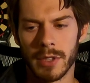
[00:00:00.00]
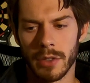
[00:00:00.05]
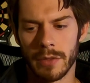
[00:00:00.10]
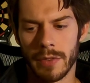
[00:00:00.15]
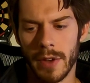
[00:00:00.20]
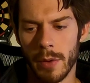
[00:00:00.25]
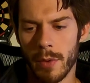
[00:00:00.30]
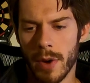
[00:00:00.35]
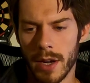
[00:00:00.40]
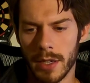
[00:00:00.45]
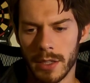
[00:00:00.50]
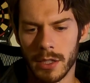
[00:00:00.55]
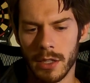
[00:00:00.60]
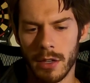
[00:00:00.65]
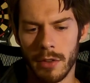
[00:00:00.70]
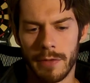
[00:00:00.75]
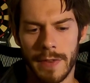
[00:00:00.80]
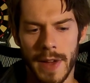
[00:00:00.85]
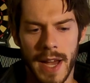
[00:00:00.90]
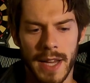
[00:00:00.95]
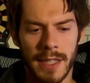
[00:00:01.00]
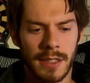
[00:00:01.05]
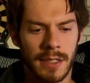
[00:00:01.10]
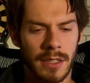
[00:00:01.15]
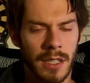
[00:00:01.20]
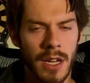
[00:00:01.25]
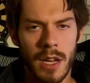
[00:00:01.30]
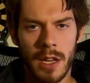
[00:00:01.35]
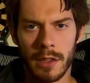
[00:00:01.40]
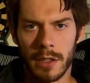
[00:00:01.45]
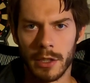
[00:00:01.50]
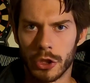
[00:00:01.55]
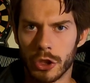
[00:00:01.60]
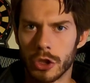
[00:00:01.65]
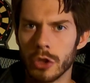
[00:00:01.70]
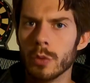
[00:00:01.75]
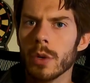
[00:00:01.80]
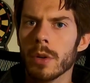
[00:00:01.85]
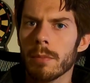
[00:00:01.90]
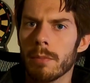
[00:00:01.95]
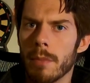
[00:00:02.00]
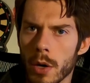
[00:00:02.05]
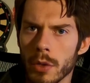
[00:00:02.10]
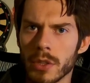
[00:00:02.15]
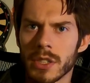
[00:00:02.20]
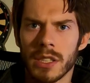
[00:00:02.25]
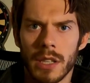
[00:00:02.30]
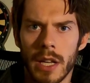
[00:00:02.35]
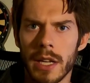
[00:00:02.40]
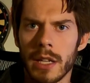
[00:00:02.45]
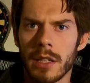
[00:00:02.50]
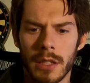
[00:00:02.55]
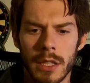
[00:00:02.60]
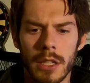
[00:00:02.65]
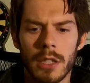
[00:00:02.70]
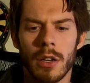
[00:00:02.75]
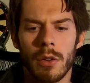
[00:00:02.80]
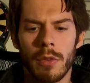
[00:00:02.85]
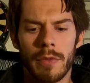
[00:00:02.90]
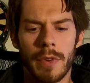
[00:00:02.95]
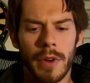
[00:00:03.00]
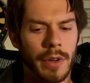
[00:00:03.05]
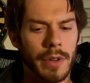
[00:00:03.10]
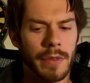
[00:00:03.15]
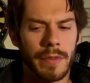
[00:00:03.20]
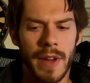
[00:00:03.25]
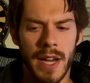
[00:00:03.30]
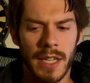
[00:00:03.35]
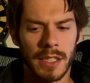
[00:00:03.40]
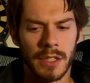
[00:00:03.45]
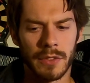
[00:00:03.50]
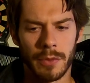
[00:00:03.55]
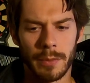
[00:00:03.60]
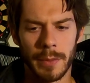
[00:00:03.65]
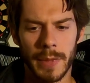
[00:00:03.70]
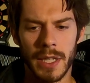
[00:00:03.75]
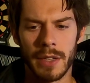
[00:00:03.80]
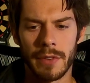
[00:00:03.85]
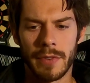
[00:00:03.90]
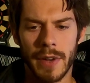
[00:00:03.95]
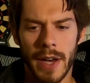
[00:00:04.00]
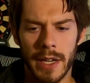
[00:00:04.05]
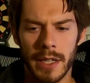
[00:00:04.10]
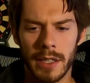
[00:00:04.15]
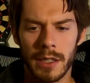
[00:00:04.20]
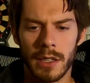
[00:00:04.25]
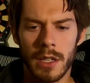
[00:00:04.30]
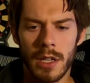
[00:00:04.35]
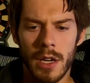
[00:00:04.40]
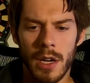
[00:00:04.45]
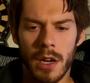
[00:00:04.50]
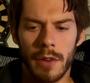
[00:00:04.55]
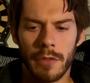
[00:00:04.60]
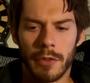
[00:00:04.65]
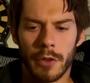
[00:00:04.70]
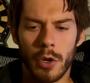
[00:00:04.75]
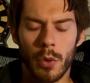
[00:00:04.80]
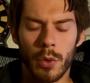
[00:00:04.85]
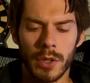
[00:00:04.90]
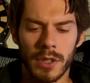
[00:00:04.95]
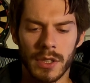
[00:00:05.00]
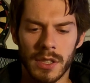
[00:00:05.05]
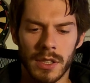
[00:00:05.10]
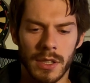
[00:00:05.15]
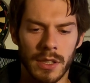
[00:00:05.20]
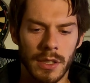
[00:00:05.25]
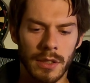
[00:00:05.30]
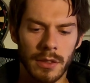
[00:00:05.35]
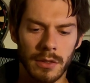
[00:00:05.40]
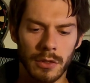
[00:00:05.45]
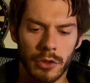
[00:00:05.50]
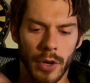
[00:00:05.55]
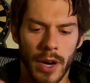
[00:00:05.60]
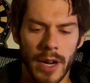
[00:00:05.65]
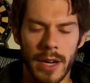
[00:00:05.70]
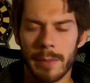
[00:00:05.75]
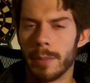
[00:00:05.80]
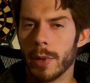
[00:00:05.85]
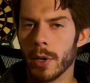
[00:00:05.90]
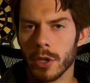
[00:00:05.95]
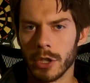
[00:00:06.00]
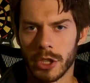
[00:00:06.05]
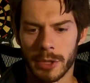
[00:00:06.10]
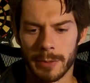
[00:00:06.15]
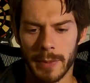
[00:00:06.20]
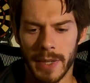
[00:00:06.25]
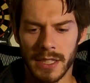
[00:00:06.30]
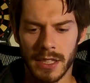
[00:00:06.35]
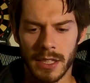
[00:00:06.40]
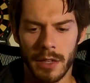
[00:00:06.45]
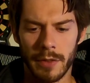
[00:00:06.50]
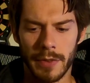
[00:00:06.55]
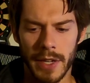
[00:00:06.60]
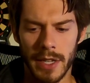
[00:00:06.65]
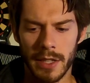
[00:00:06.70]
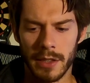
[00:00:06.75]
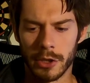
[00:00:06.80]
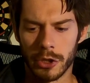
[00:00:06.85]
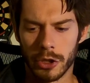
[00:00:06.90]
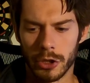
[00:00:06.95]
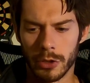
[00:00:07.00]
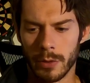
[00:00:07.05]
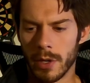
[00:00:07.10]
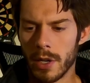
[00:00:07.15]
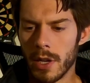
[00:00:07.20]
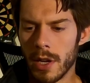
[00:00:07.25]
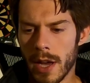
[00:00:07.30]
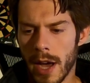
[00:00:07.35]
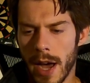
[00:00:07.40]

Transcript: So if I wanted to go fast, the shoe will most likely go very fast for me if I, of course, try to push myself in the shoe.